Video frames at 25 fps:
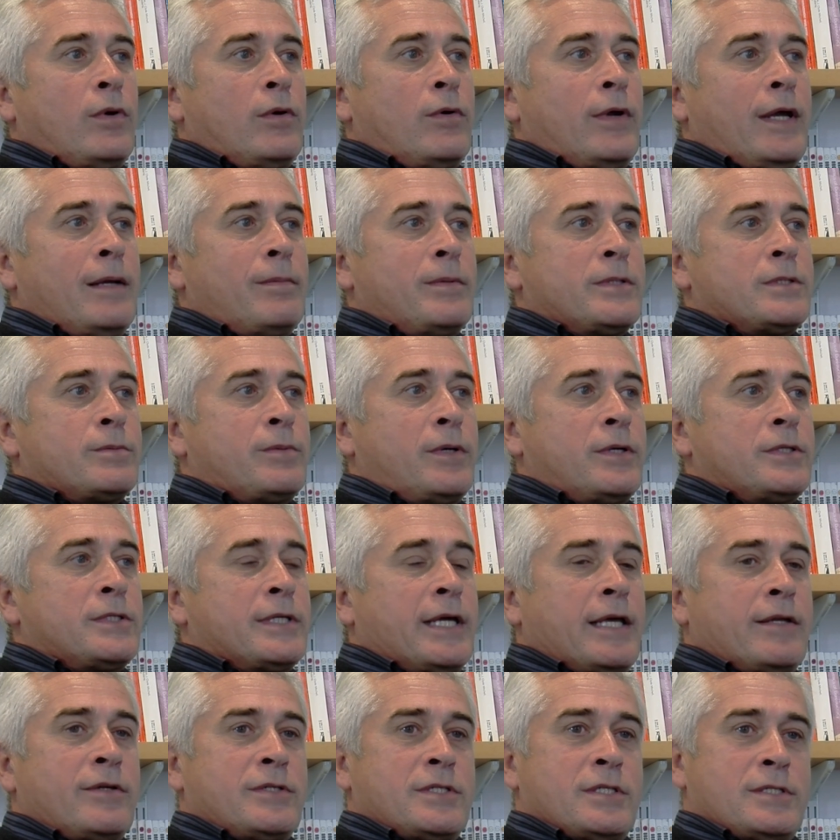we were able to work
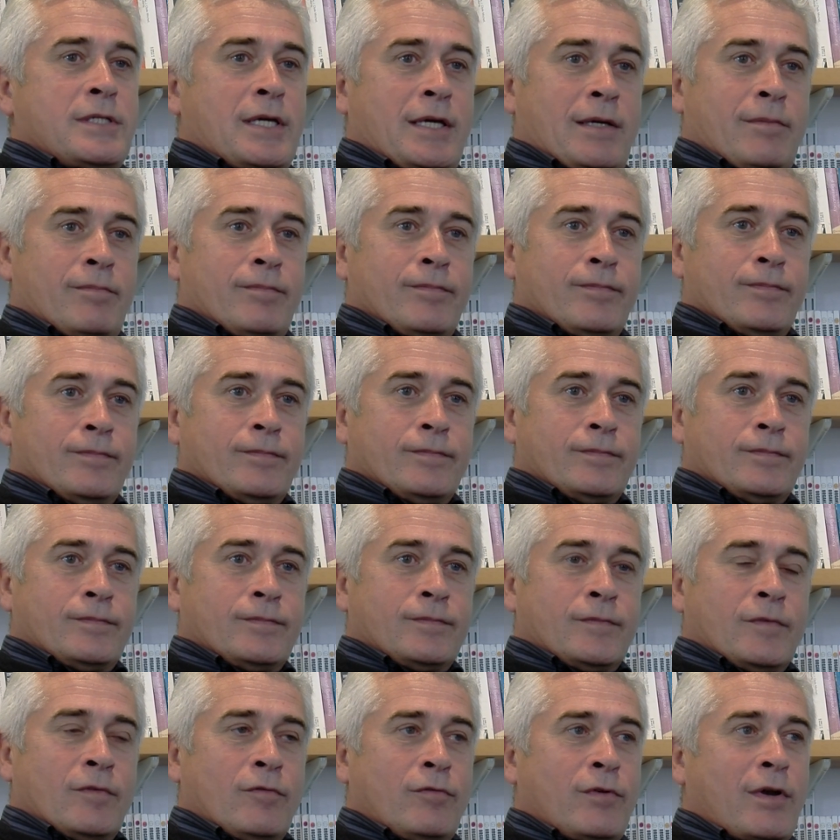together as a team
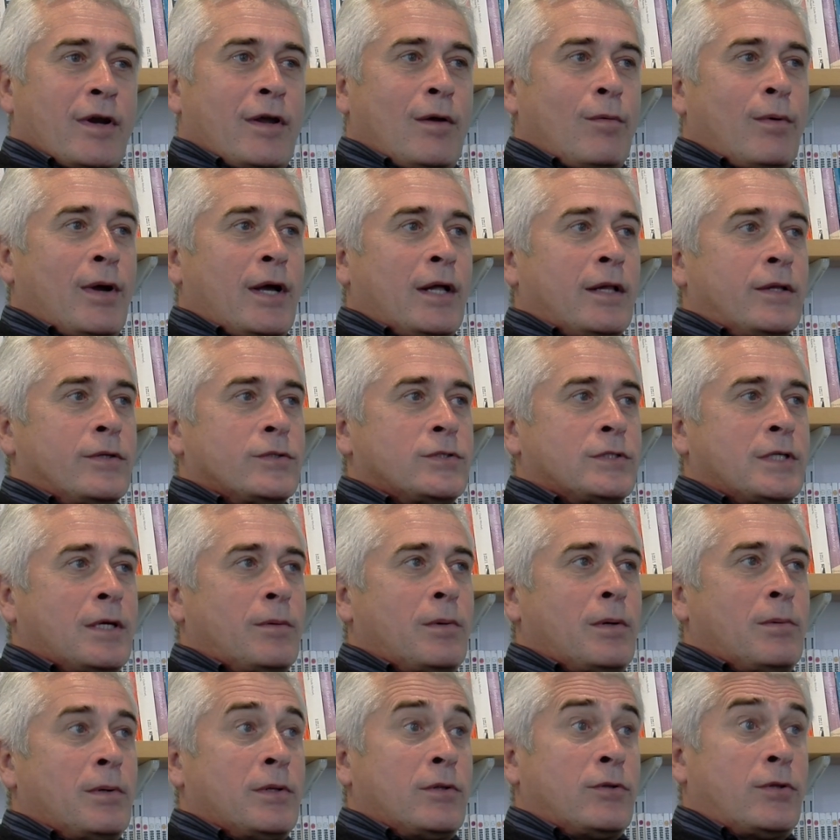very well, so
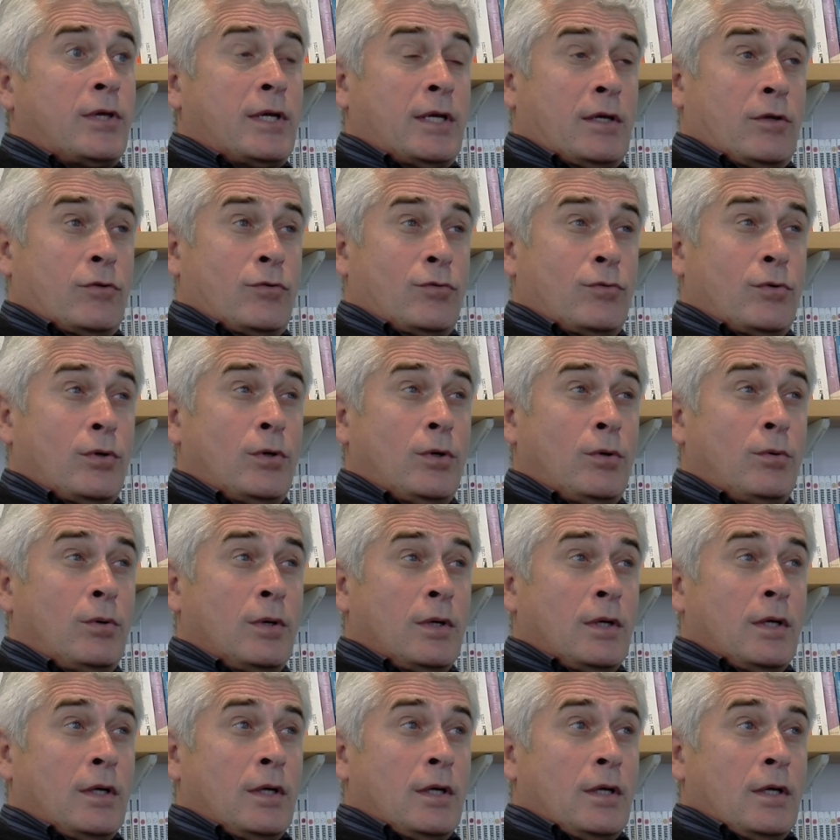we would think
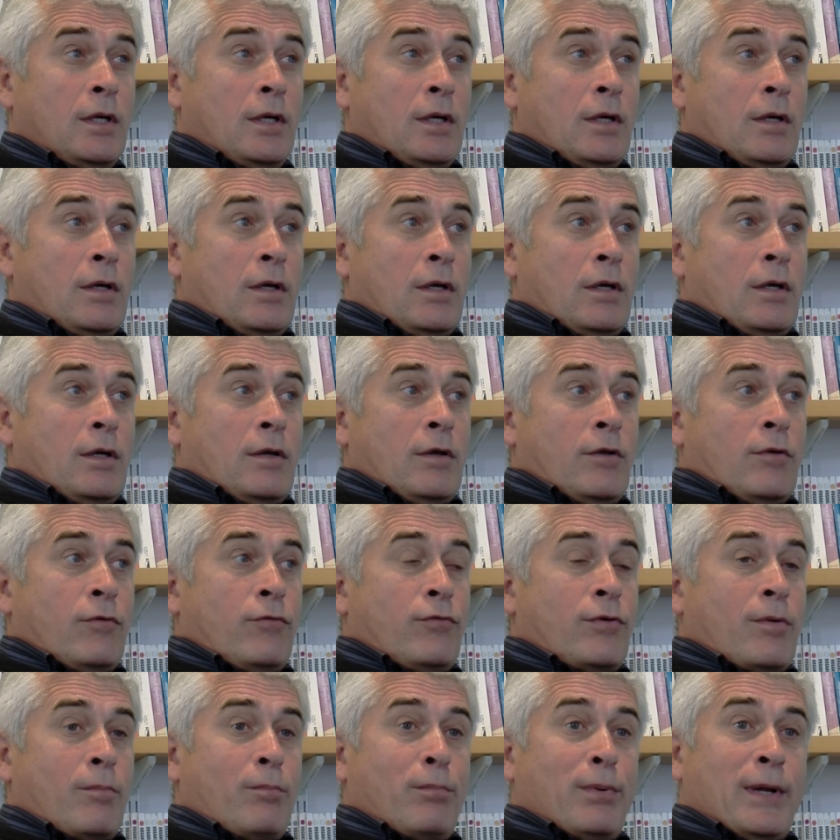through
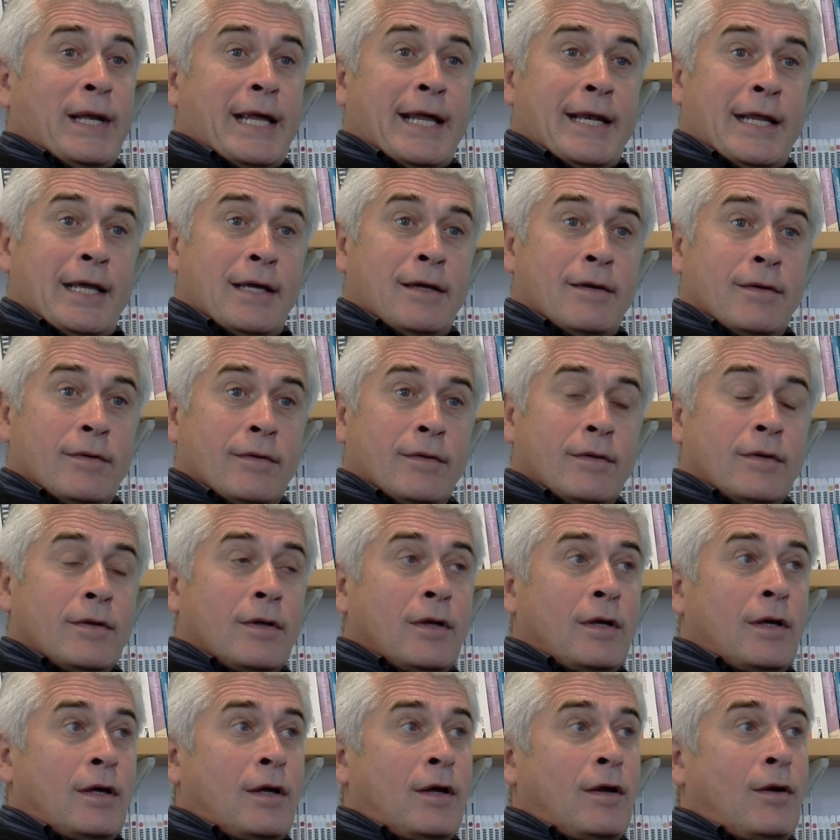from planning
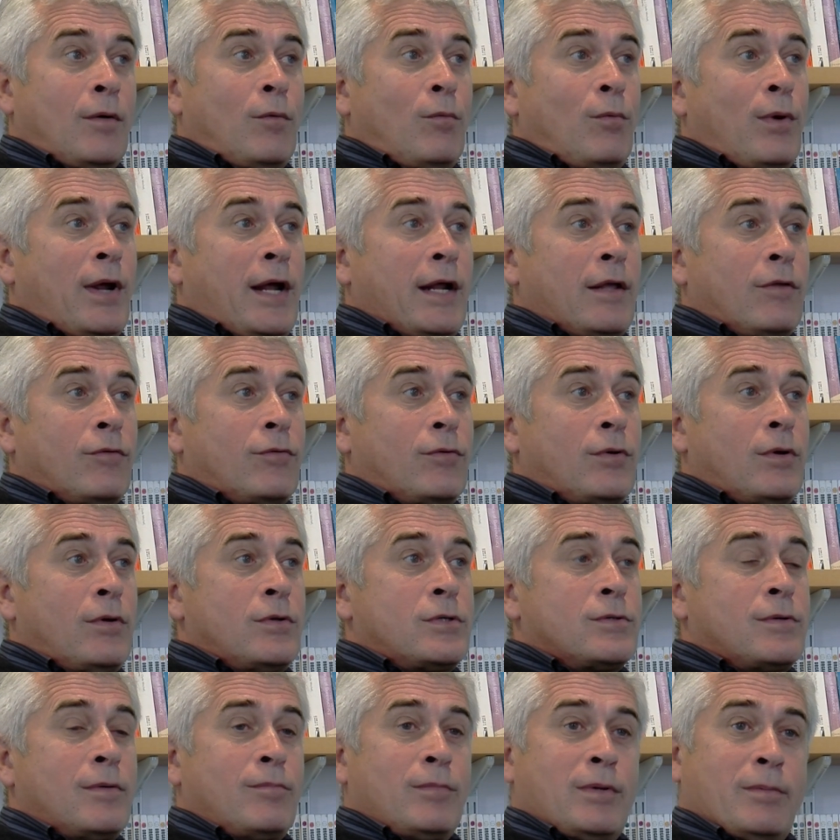right through
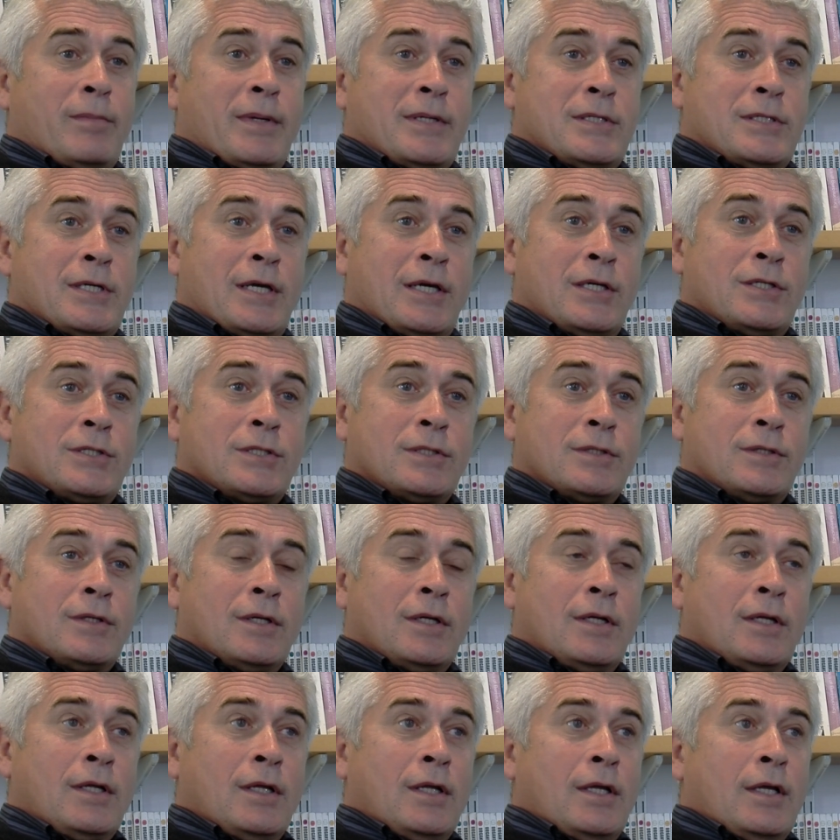to implementation,
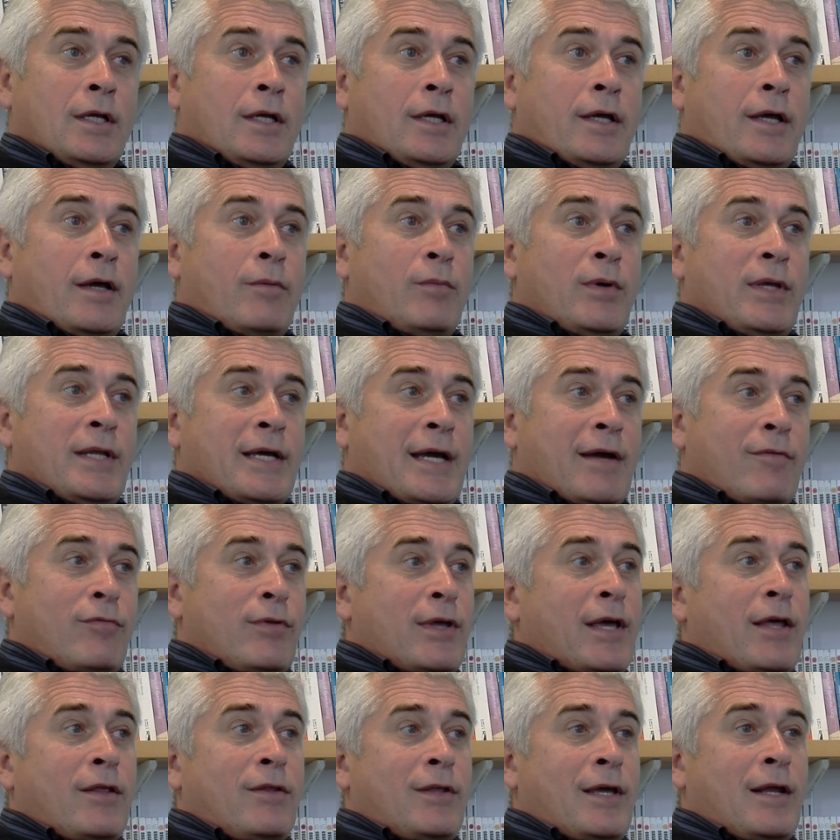and we'd have
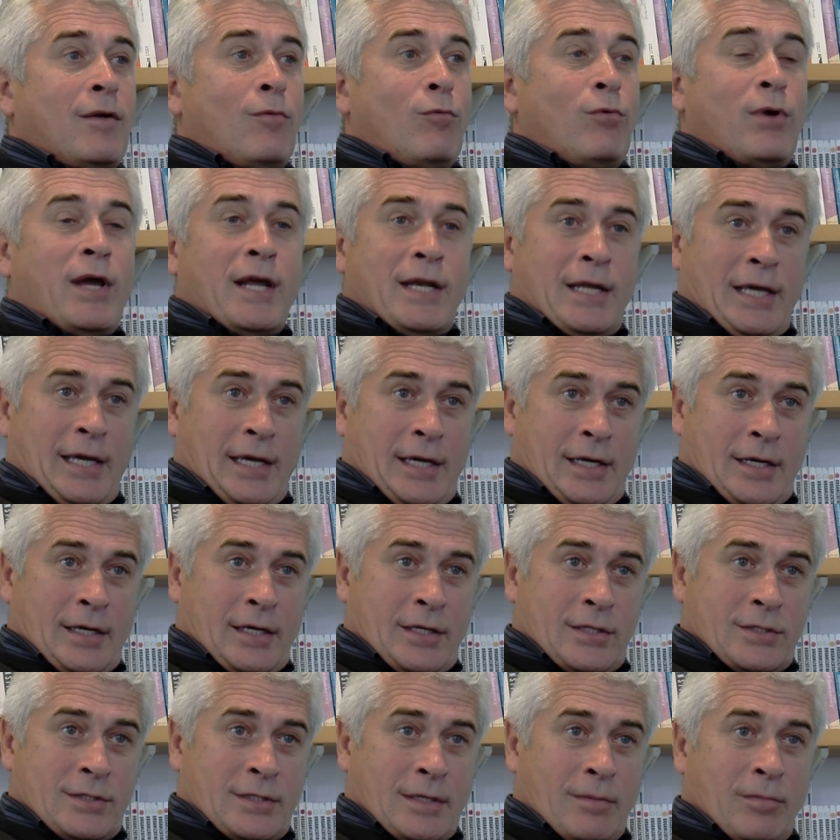that then ready
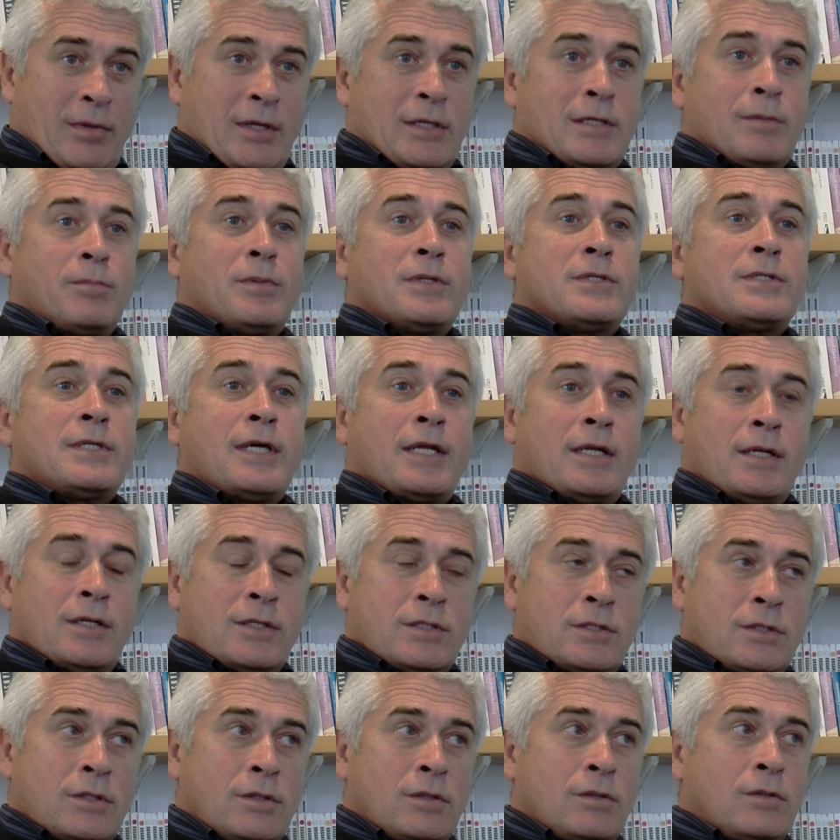as something to present
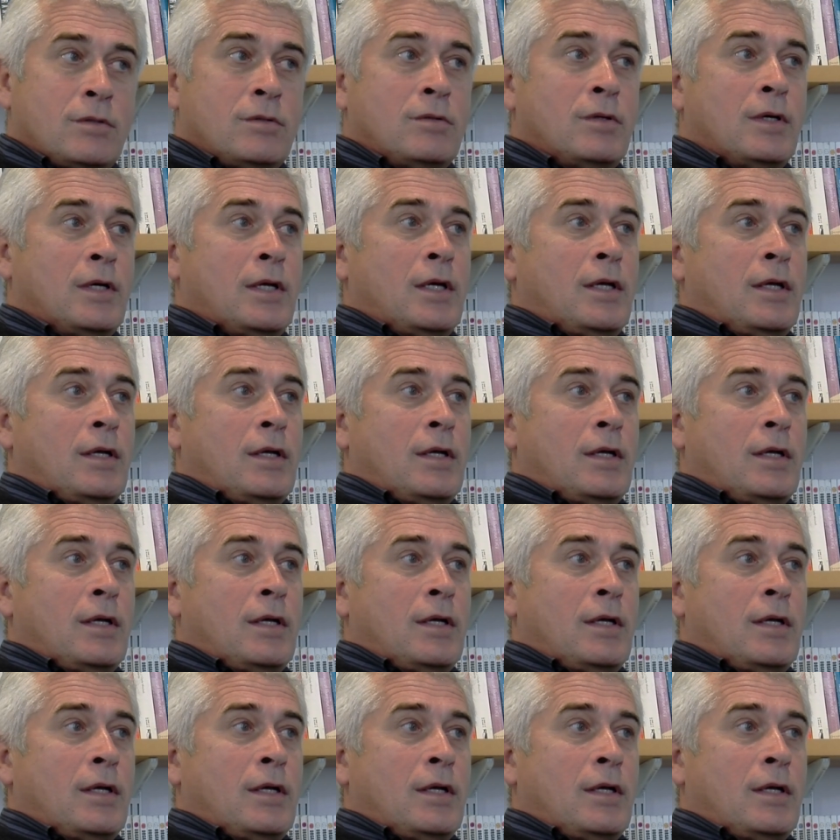to